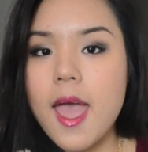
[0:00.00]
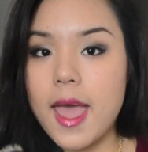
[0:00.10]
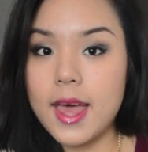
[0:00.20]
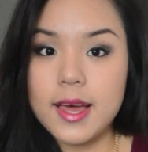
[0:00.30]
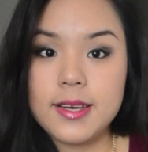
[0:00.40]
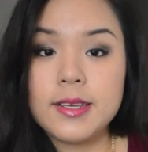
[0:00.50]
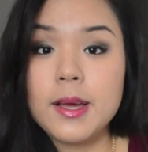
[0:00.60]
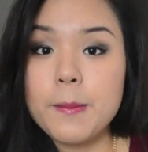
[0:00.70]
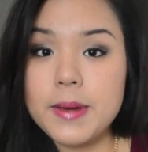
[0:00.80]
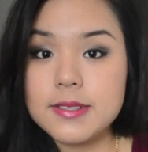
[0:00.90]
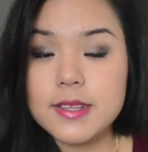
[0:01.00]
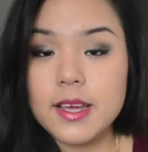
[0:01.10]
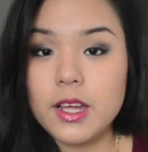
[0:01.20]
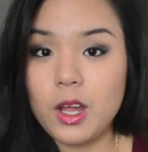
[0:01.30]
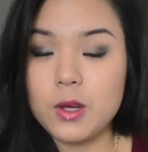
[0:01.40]
And
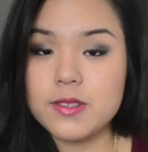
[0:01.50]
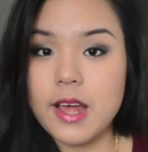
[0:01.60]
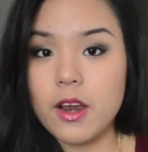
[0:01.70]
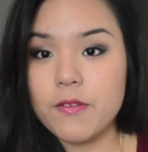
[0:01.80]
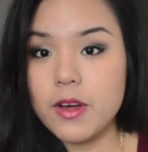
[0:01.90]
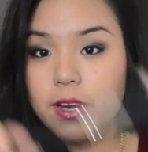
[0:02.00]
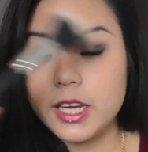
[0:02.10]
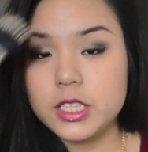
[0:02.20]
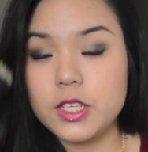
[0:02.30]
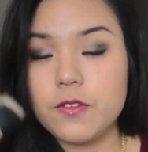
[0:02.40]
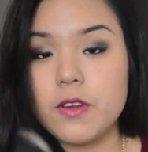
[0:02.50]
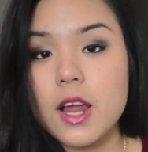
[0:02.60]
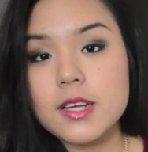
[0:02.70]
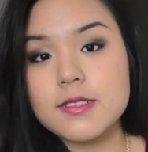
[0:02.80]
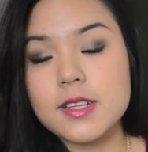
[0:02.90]
basically, you set your foundation
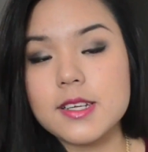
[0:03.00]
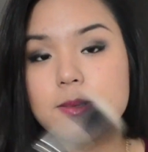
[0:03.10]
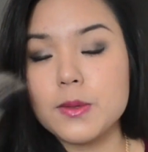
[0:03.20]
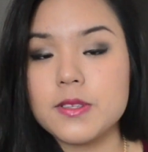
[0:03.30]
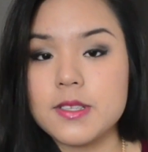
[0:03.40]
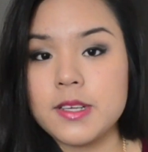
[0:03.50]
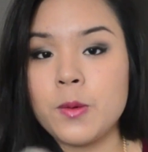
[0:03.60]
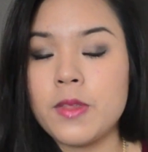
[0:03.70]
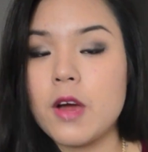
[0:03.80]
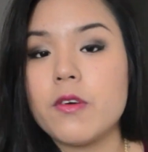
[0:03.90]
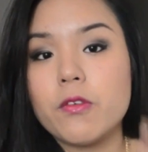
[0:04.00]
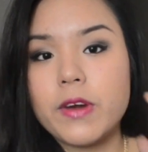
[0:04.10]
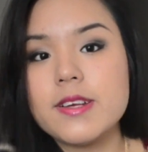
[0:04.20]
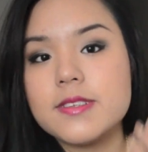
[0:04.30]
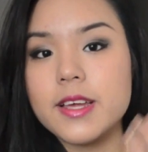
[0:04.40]
flawlessly, smoothly, without
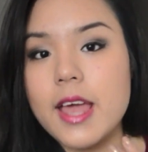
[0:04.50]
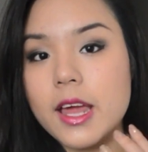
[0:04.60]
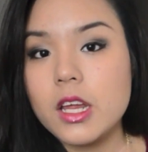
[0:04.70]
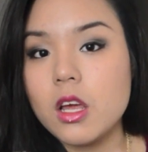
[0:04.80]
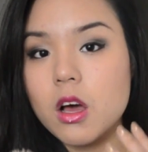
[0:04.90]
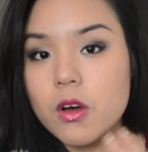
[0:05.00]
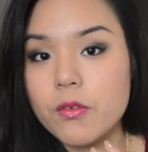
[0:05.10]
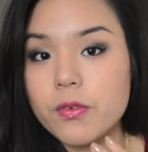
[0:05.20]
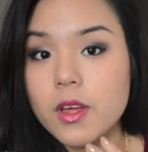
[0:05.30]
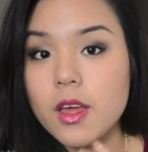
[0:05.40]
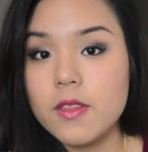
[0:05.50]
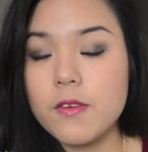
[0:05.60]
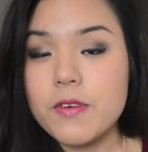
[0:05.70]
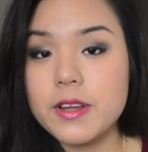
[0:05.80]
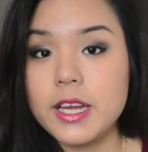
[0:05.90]
erasing any of the
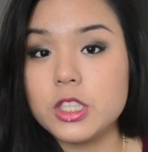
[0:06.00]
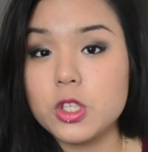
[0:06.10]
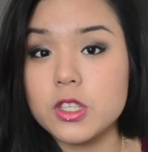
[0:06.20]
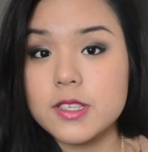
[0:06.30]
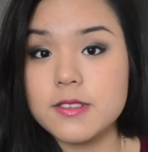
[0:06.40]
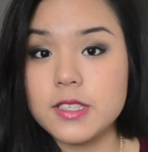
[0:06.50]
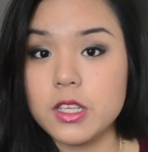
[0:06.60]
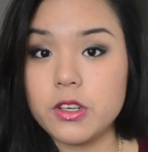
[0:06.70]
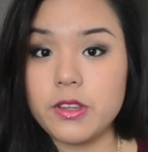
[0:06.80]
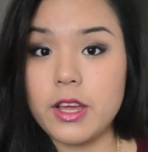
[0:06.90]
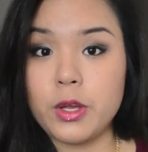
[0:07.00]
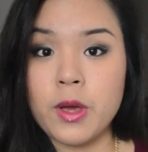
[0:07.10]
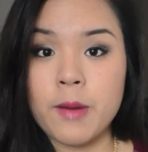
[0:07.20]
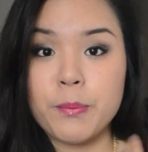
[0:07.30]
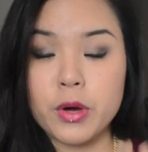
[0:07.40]
foundation or the concealer that you
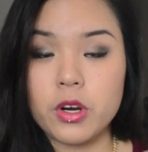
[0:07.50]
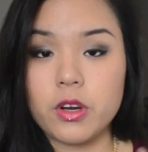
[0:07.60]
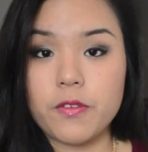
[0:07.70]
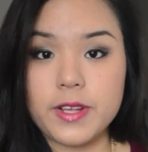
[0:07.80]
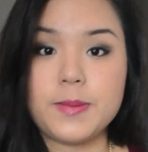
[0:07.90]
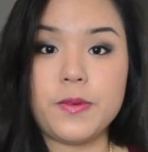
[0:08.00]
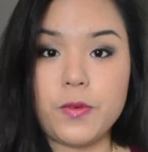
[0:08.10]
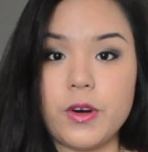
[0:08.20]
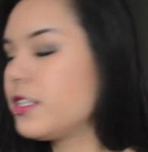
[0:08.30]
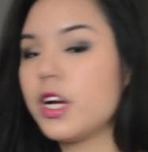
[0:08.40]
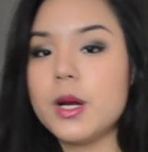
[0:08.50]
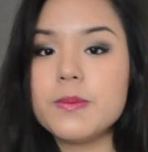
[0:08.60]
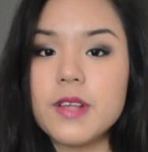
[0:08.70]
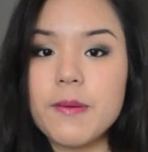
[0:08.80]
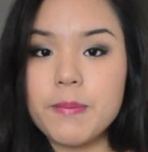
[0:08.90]
have put on your face before. In
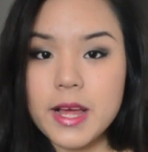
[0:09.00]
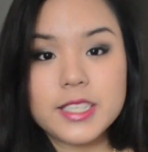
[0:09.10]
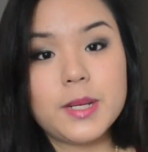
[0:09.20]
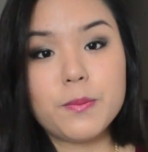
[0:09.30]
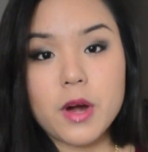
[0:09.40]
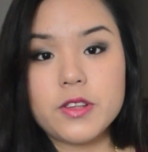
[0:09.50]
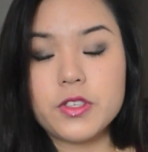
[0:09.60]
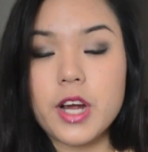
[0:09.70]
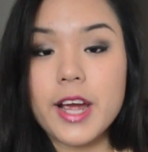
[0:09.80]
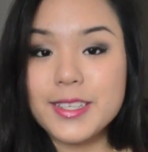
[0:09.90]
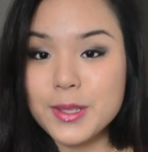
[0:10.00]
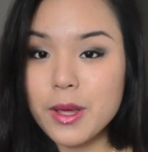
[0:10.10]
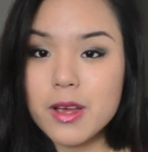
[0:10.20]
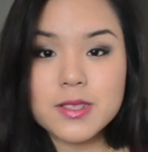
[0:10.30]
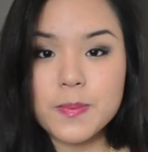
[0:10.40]
terms of blush and bronzer, I do
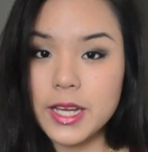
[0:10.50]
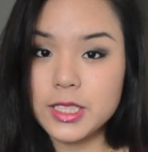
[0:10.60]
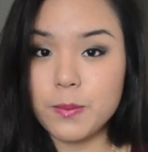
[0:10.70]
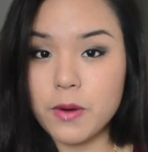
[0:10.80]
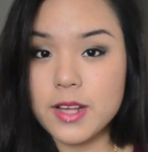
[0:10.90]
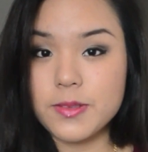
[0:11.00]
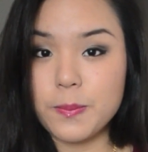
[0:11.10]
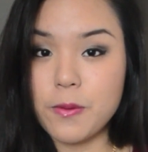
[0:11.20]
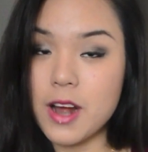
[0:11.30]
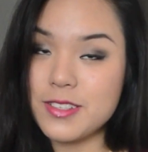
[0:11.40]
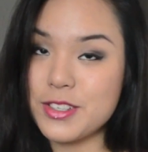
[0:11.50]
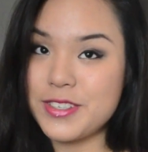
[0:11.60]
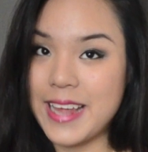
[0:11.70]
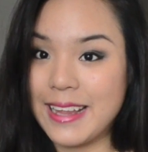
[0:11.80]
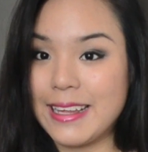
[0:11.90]
use blush and
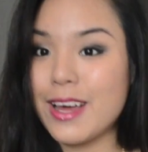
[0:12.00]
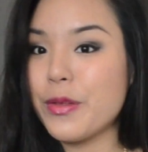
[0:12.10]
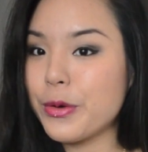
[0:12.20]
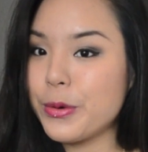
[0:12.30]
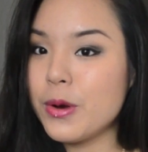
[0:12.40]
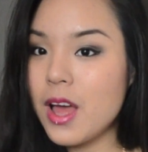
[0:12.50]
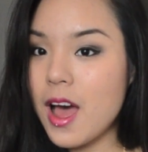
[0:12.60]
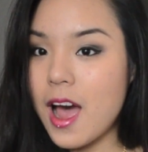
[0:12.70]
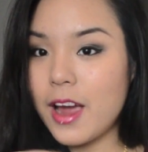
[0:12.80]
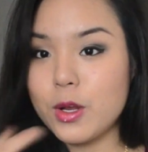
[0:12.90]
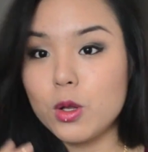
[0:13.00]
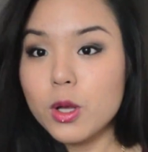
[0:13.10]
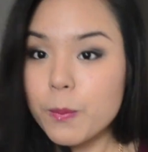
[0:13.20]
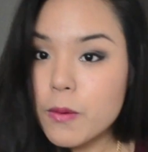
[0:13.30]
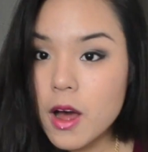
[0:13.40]
bronzer daily, although I don't
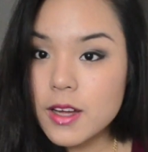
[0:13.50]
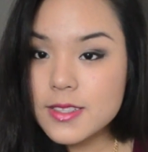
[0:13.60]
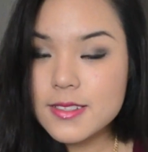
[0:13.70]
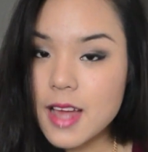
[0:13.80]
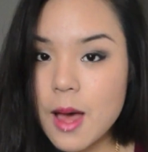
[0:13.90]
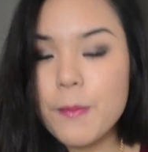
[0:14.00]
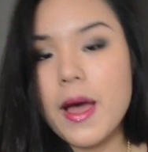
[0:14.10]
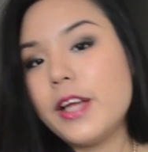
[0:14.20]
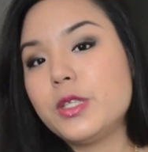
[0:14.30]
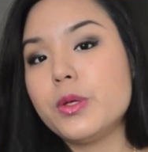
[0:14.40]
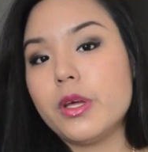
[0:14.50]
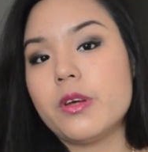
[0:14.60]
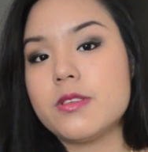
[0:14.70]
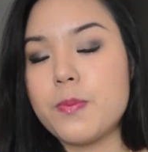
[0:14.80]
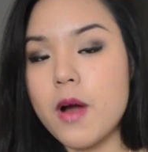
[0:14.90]
look bronzed up. I do
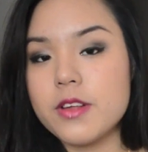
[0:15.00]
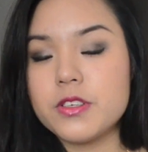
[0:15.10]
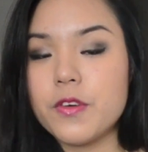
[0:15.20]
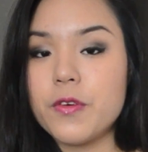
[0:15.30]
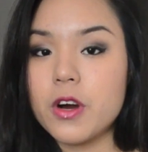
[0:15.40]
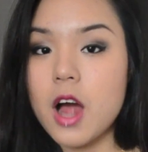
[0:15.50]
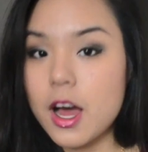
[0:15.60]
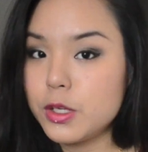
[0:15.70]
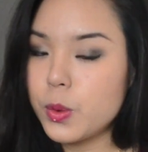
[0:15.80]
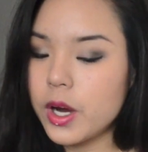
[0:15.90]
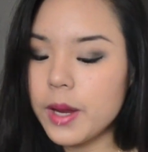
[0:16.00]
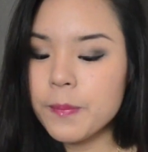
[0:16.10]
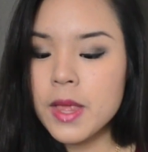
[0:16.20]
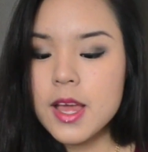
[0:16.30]
use bronzer for contouring.